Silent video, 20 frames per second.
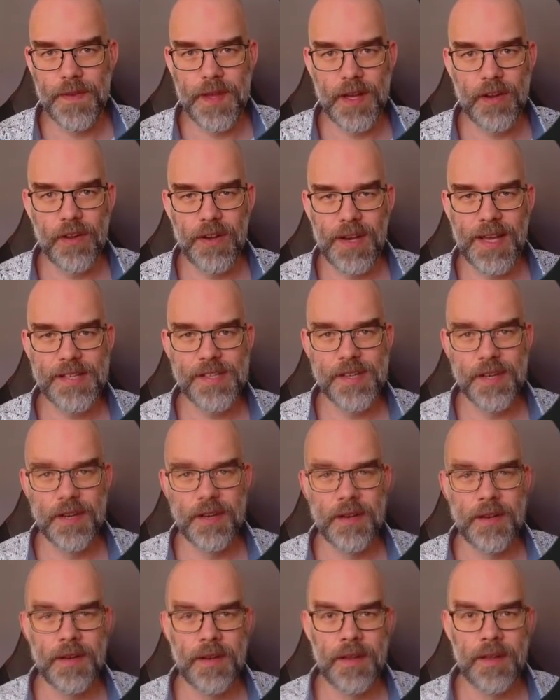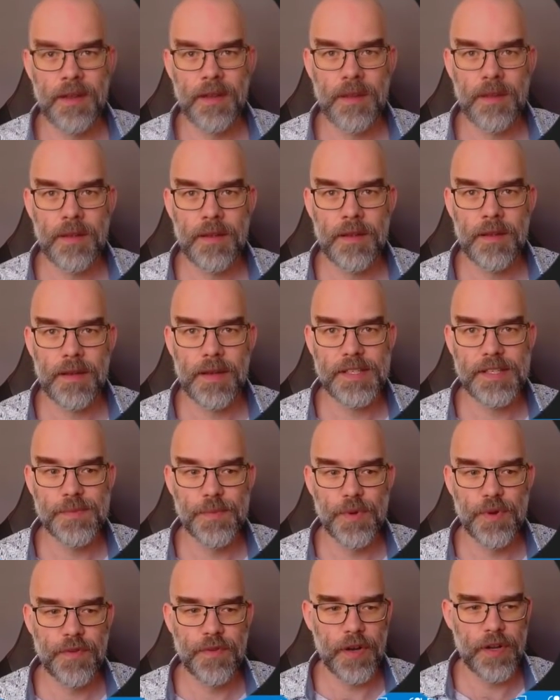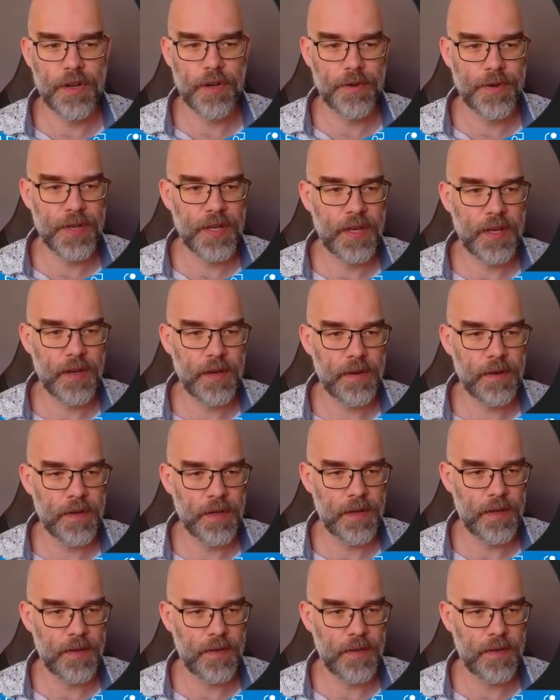the collection. Let's move our code in here.